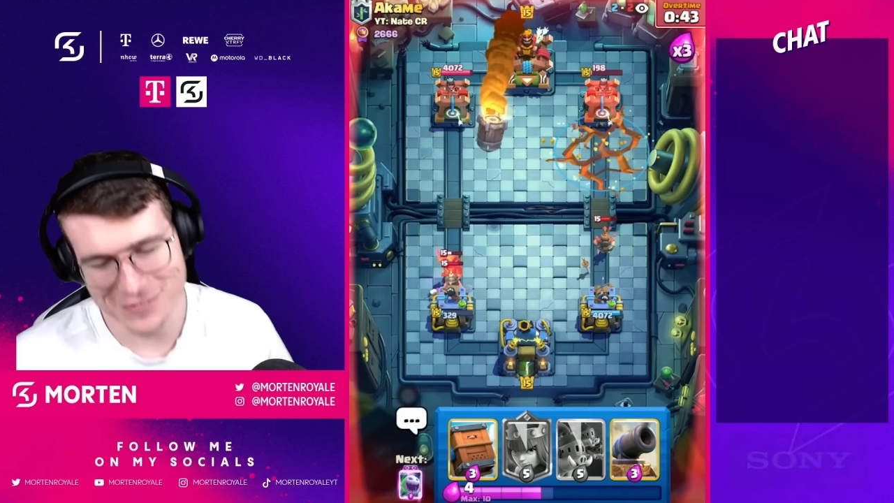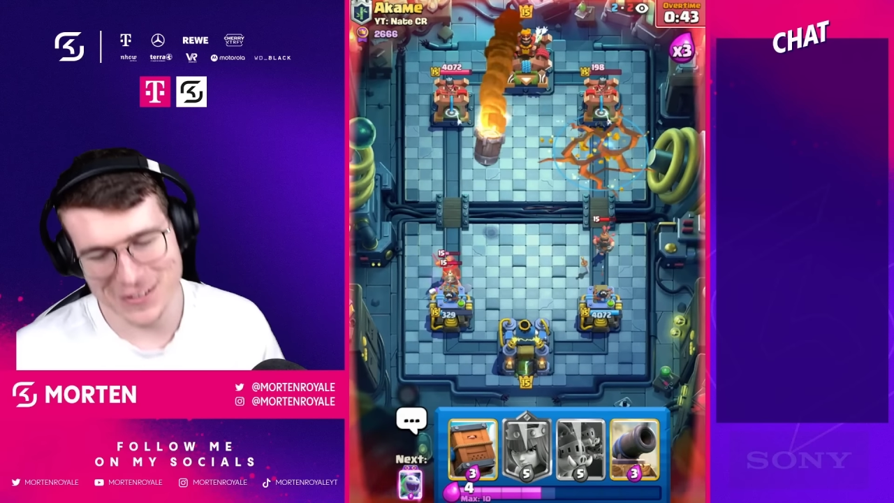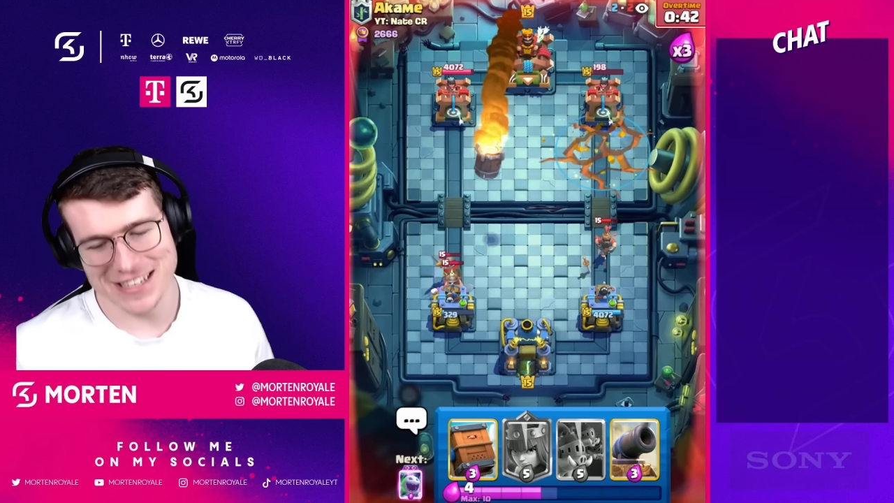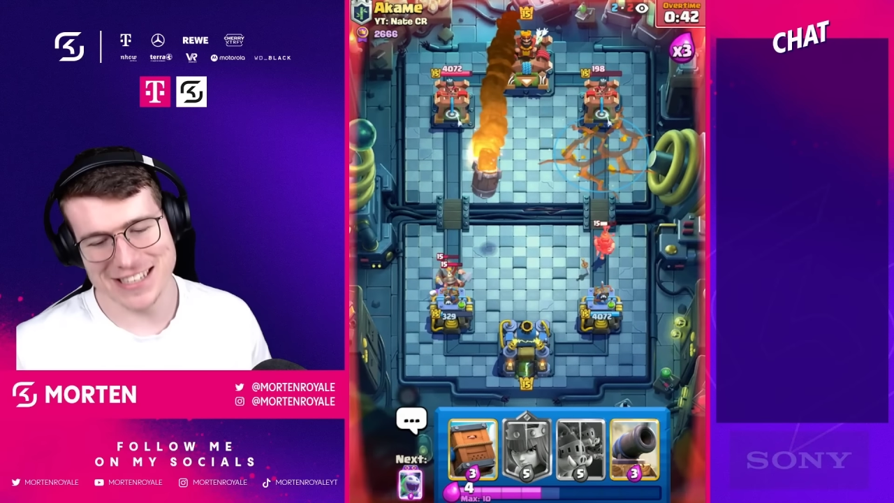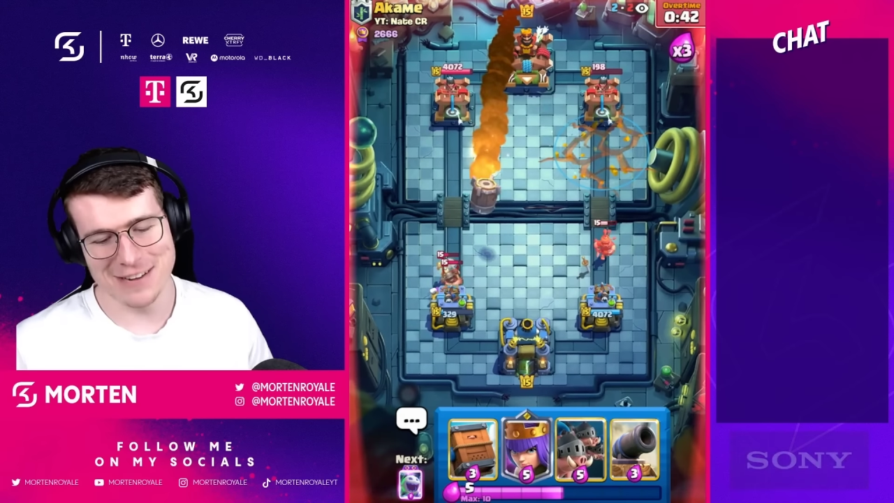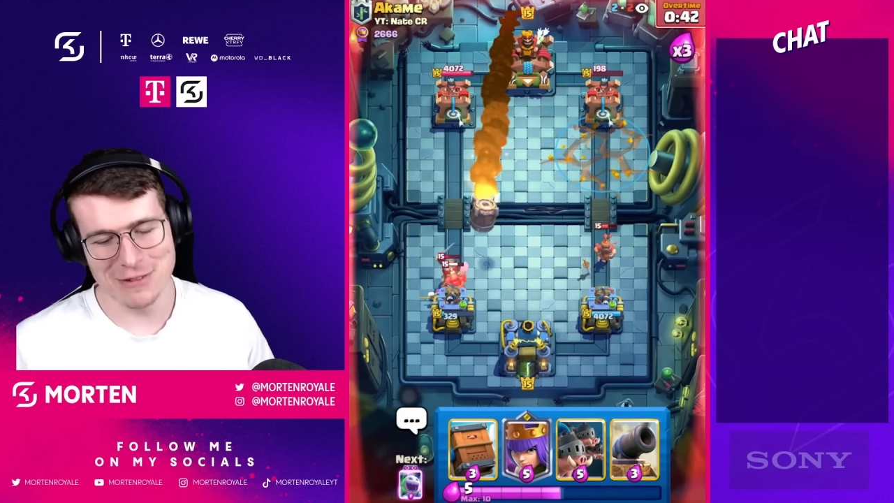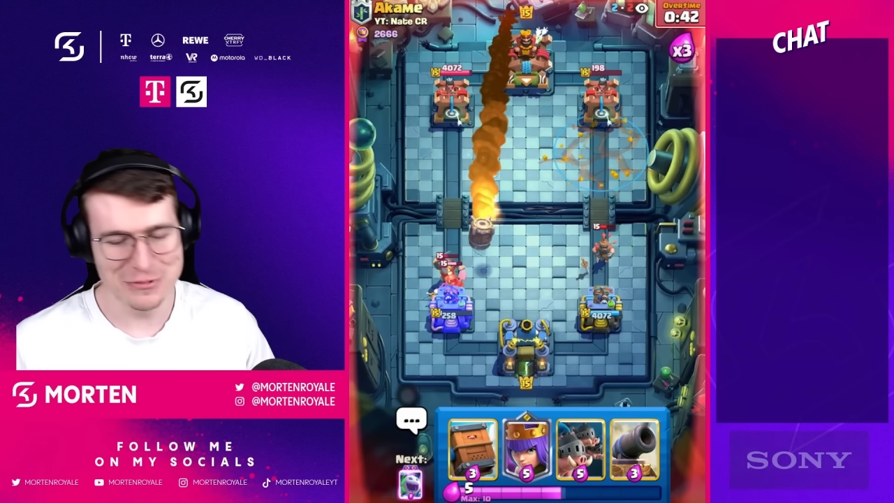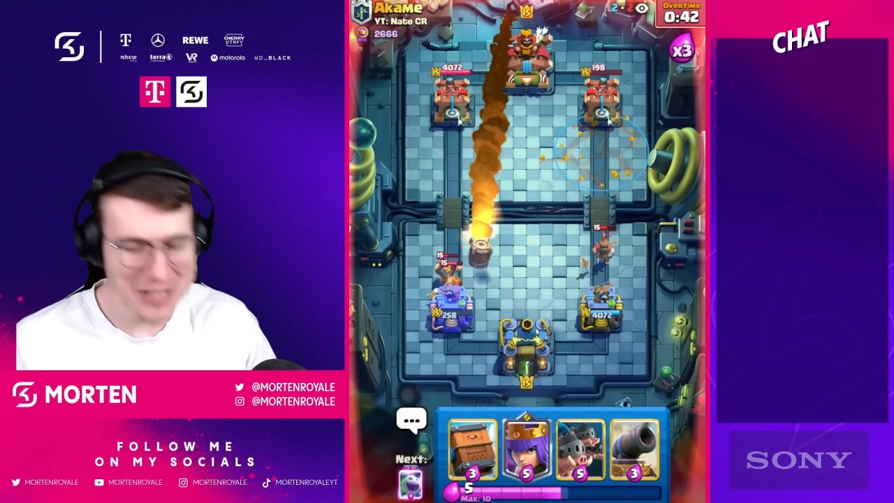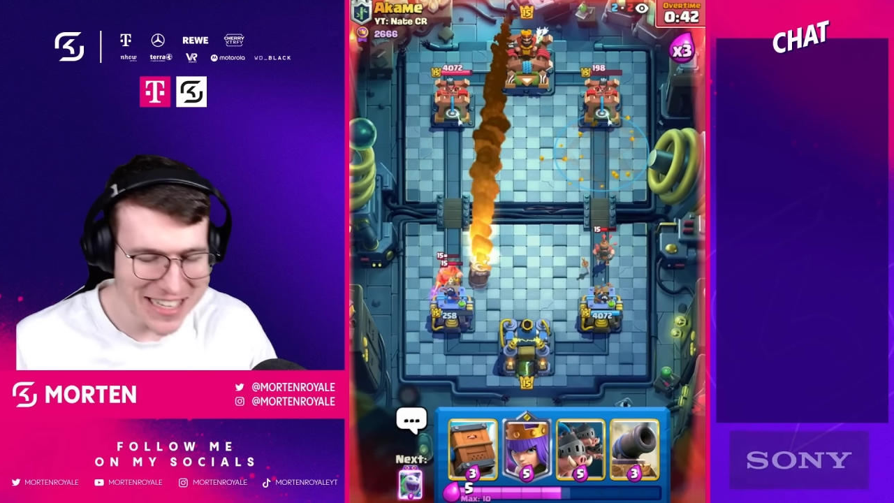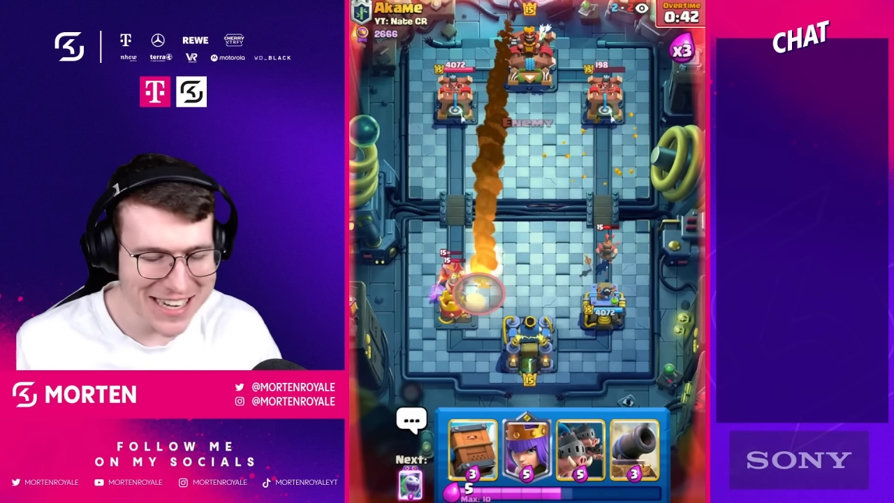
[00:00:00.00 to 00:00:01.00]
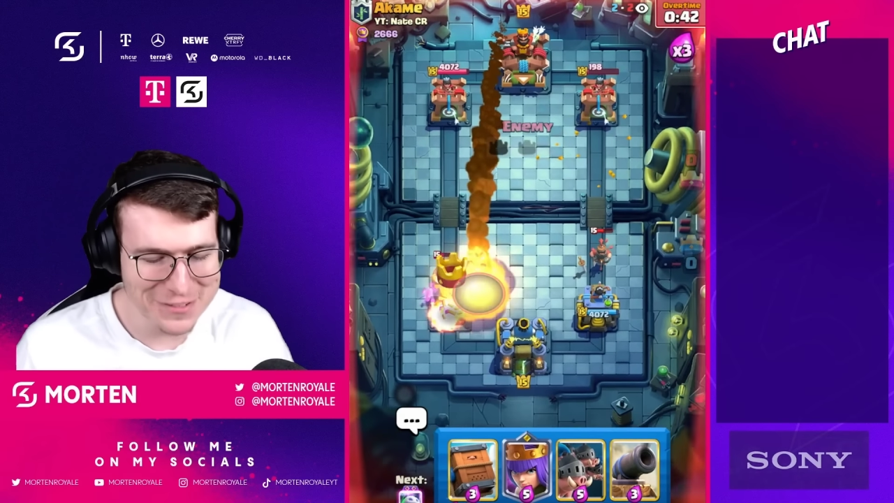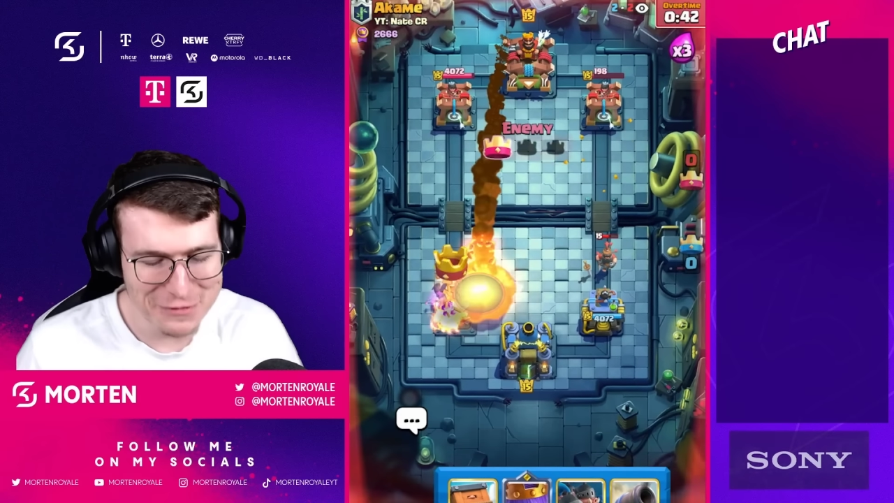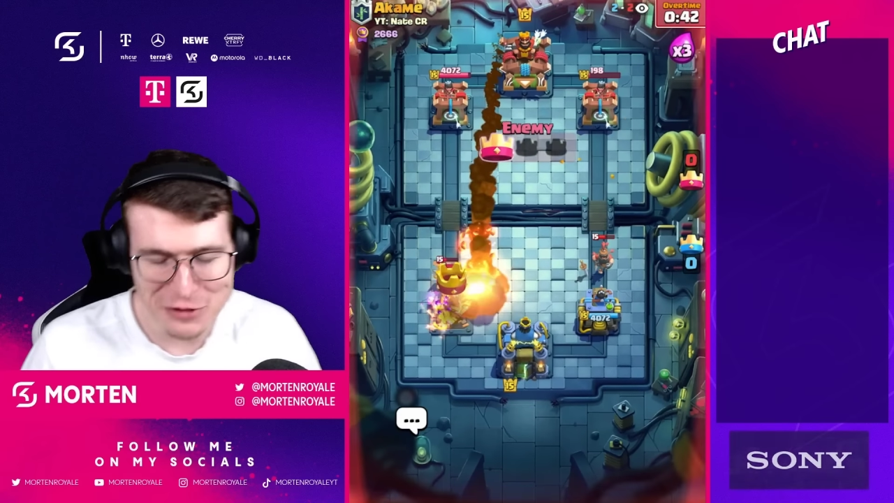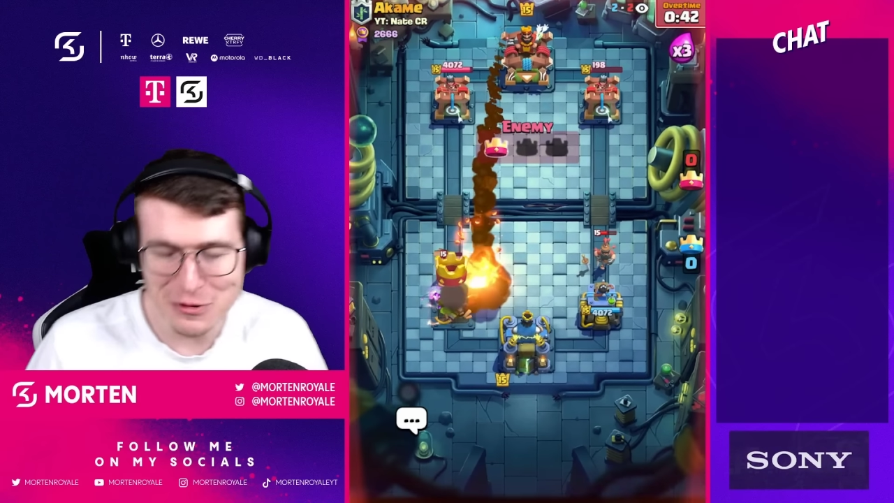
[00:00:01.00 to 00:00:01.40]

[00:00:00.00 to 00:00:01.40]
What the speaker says: think there was a really nice video.